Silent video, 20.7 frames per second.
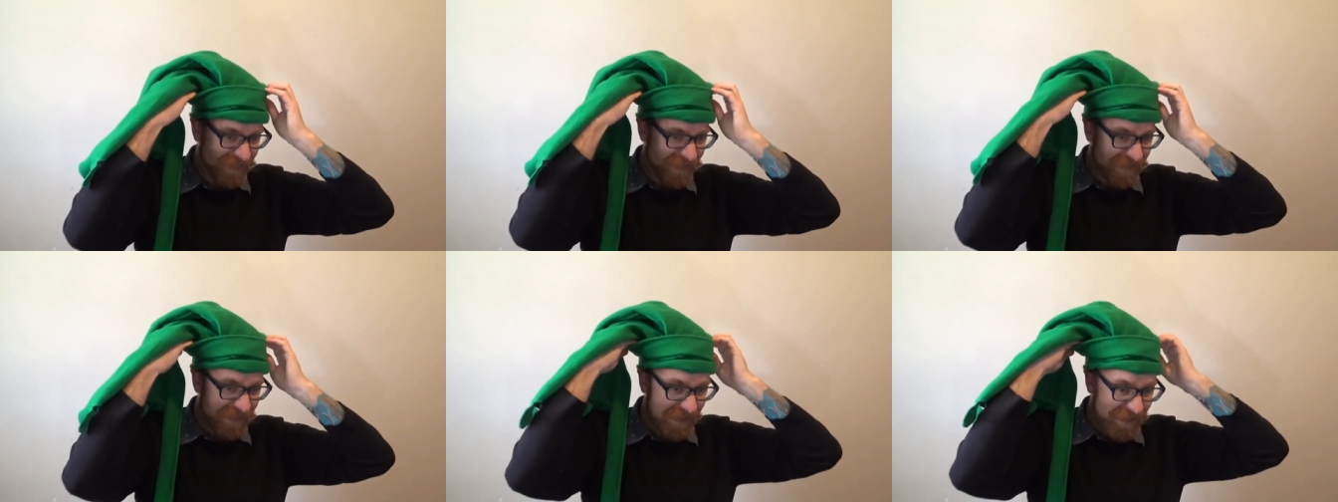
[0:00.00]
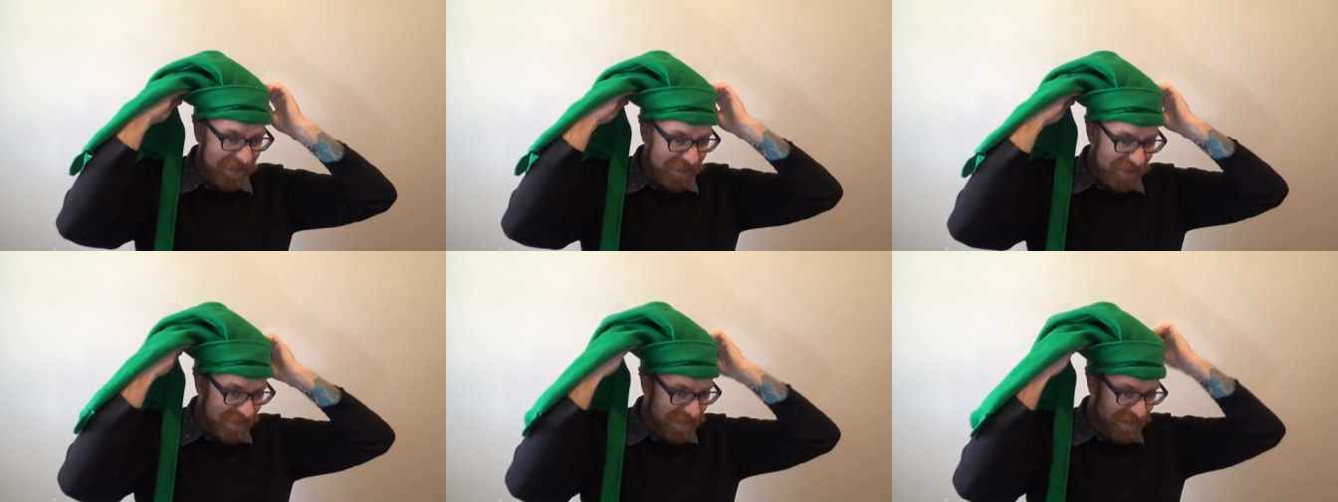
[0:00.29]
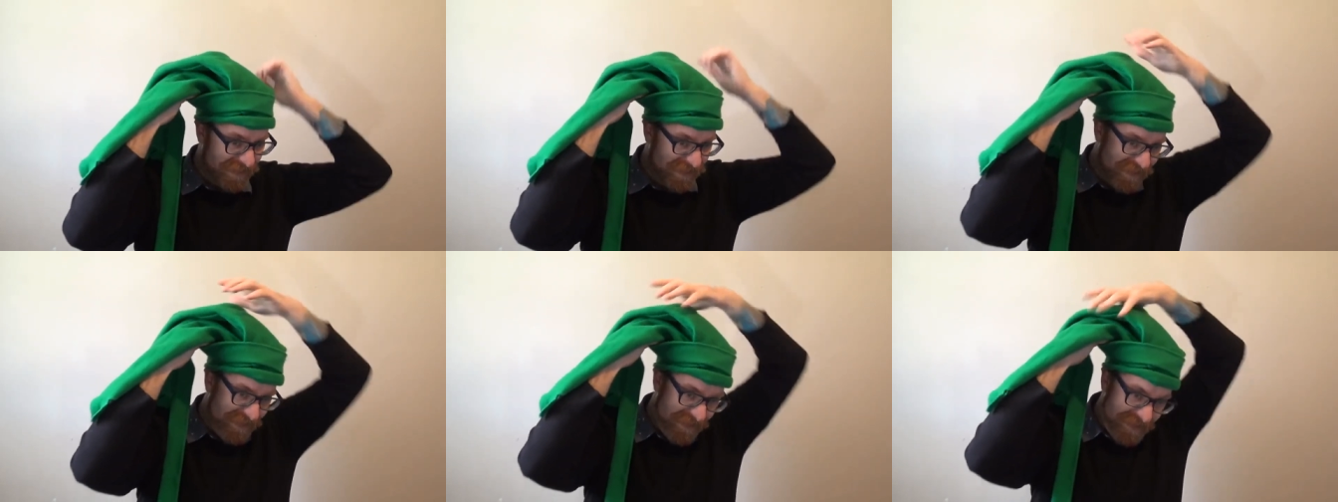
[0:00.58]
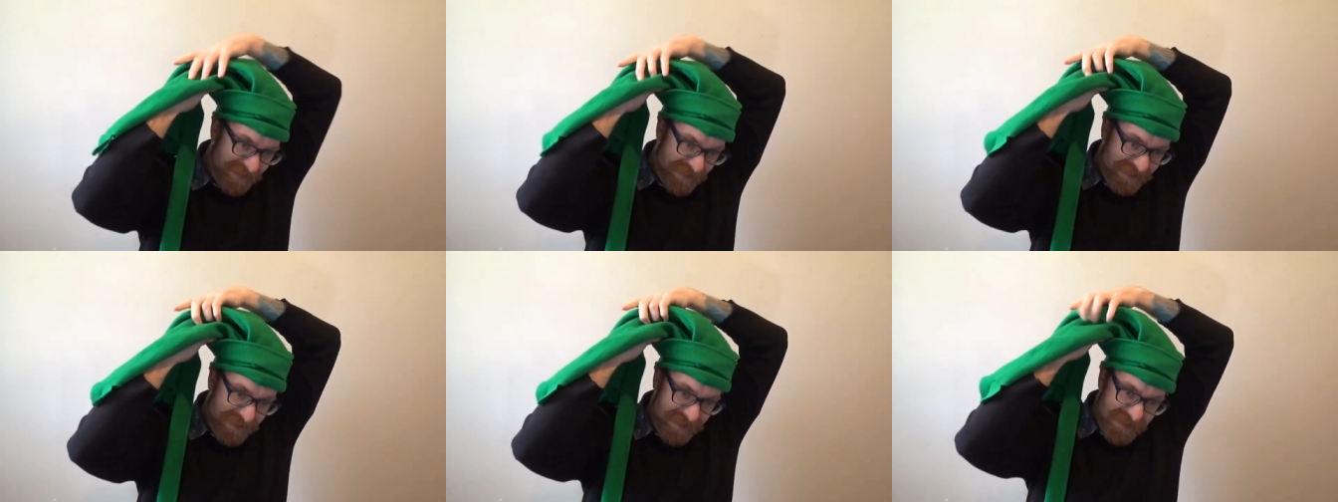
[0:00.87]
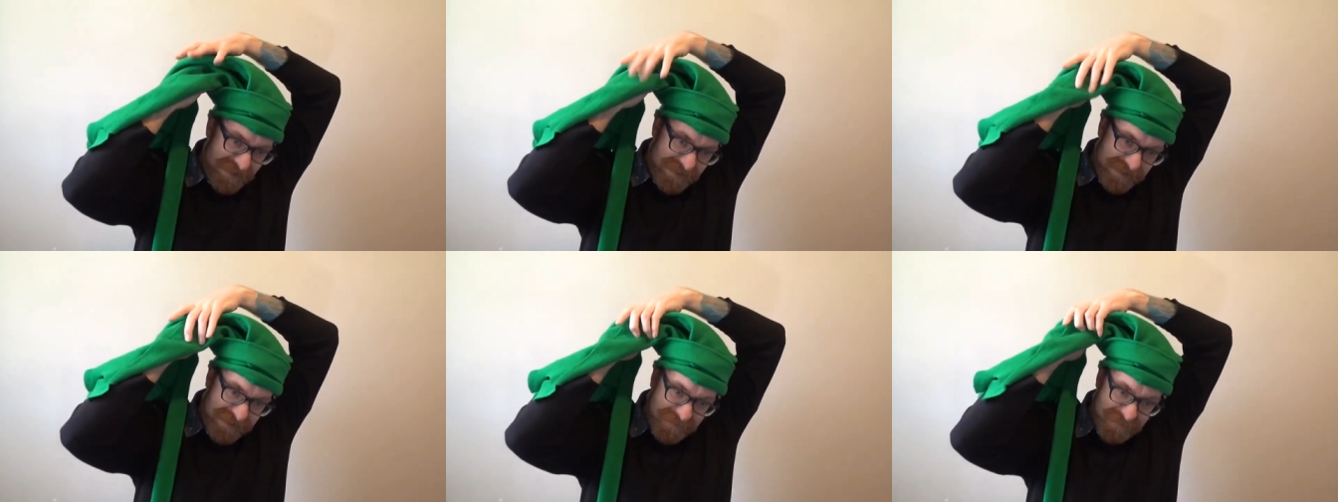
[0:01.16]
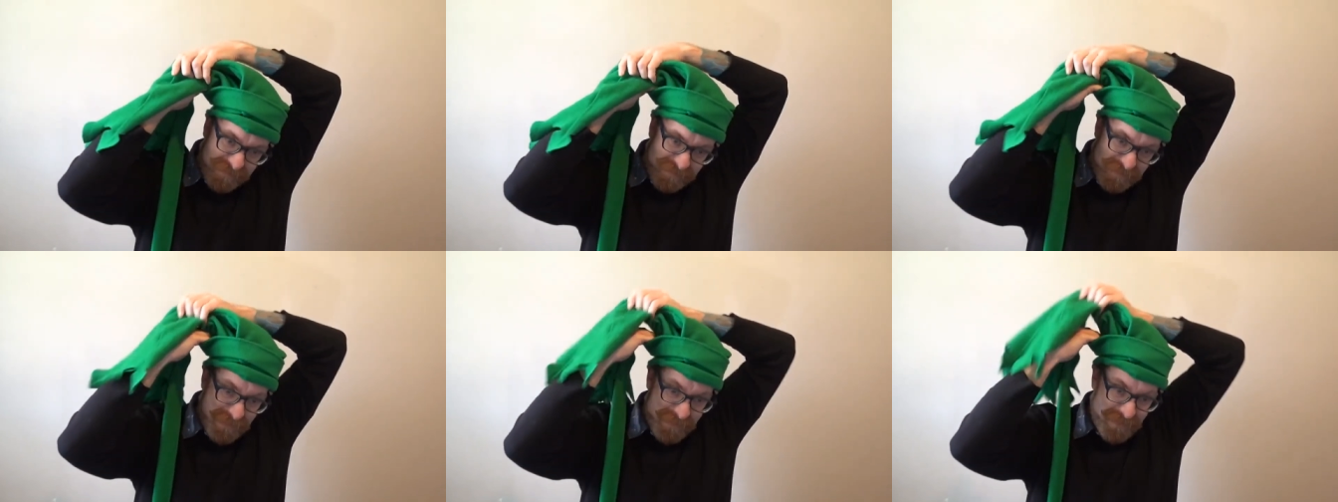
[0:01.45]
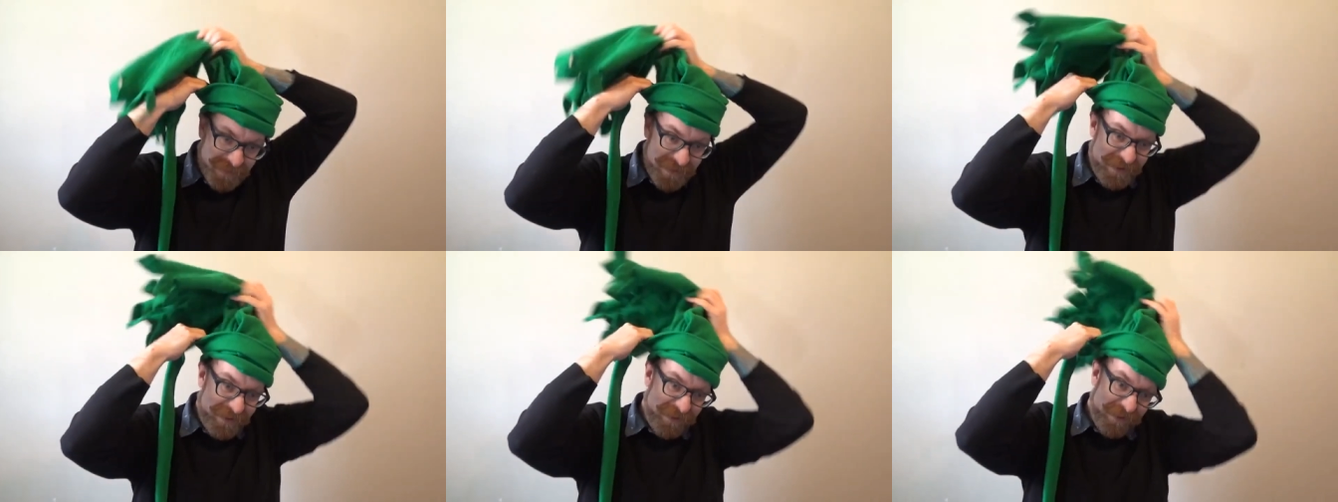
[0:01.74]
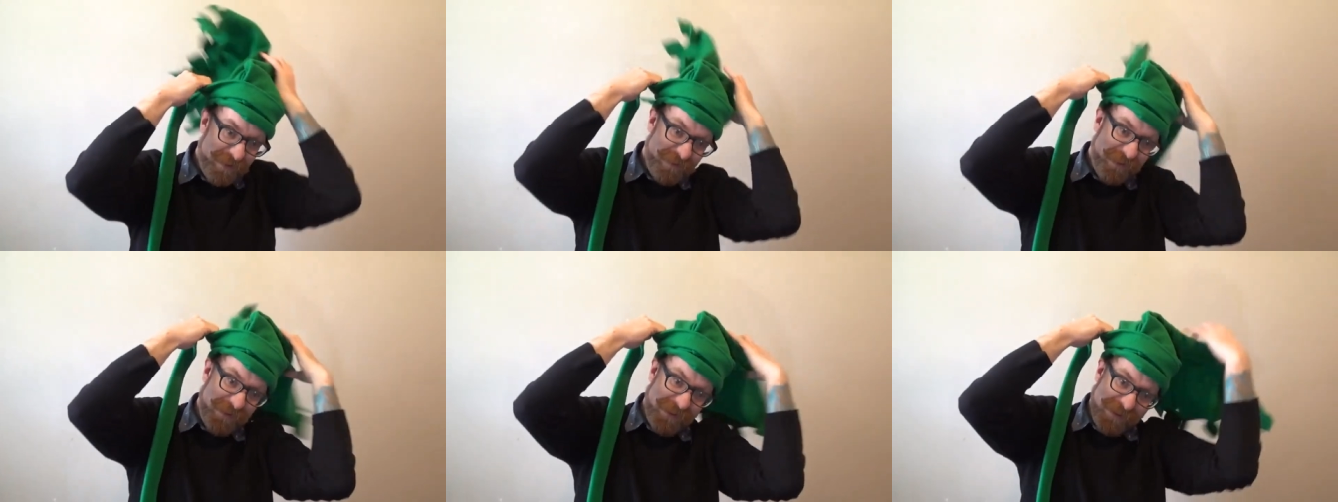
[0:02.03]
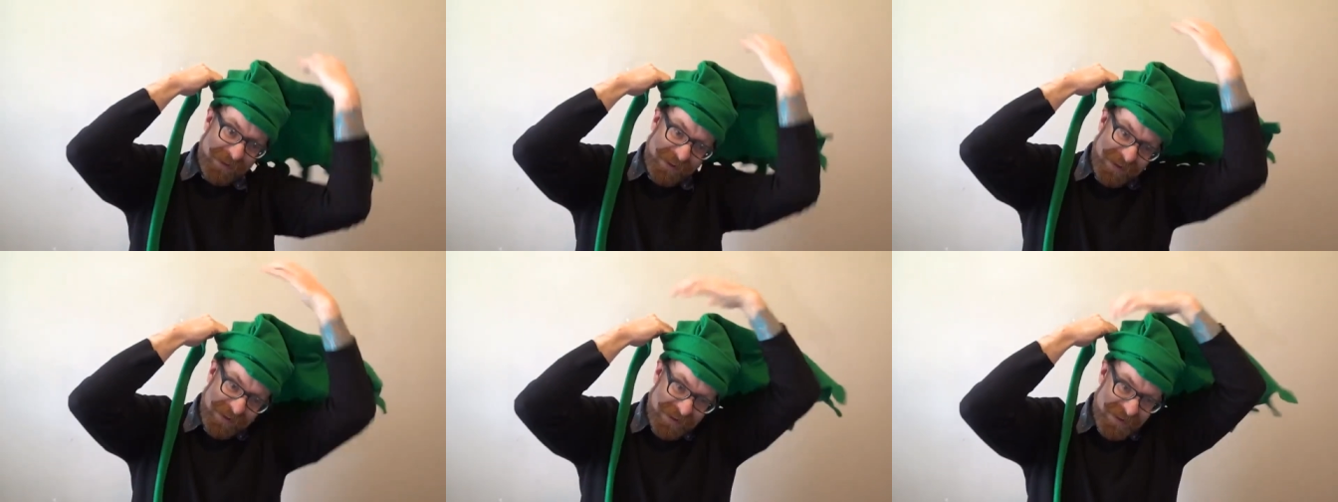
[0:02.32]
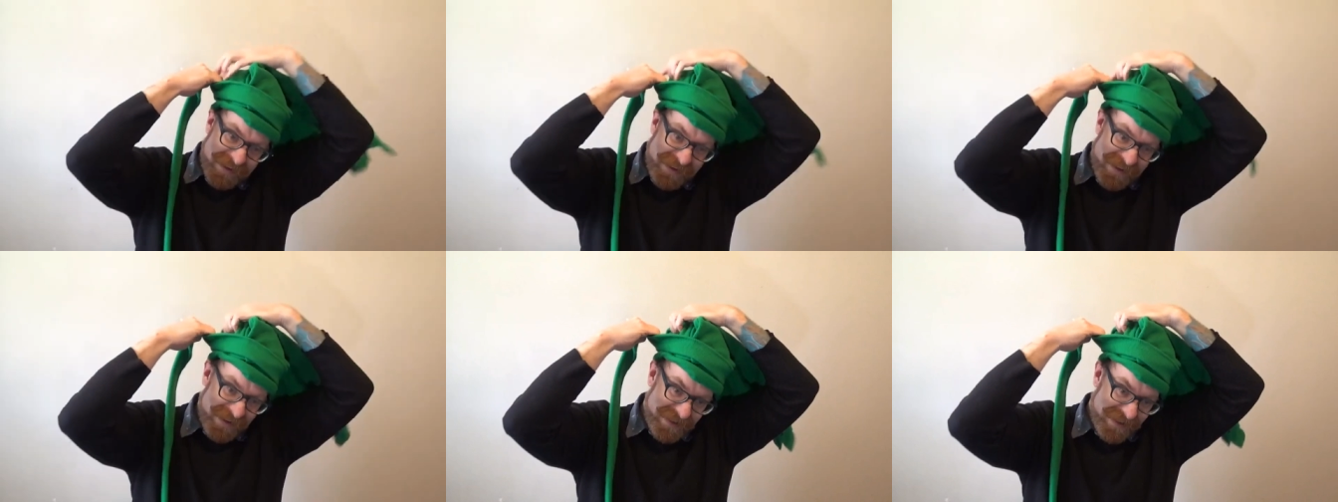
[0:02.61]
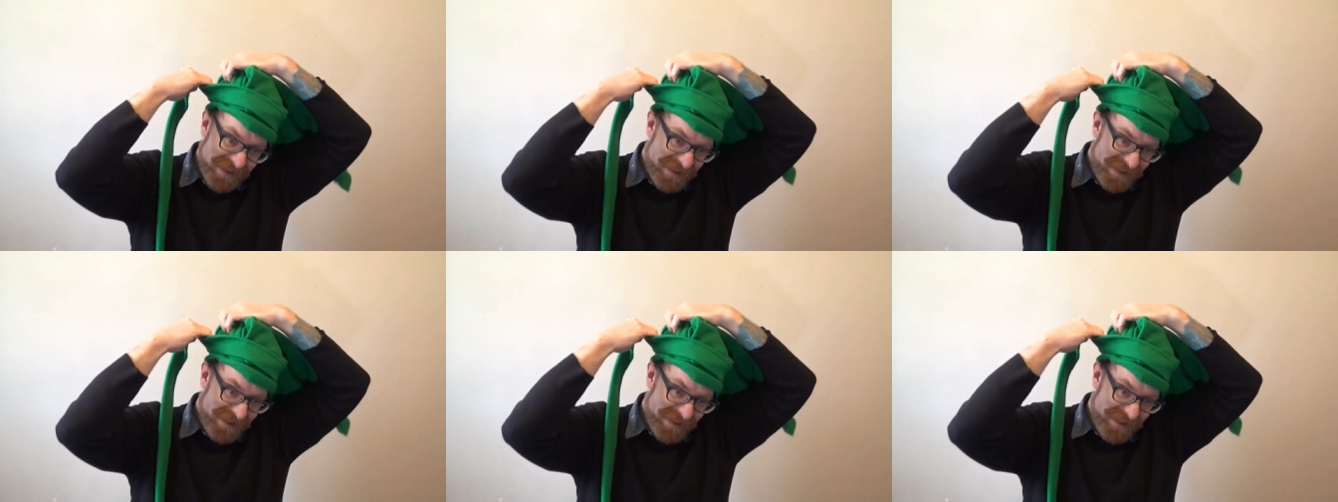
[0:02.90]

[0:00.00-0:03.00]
Okay, pull that over again.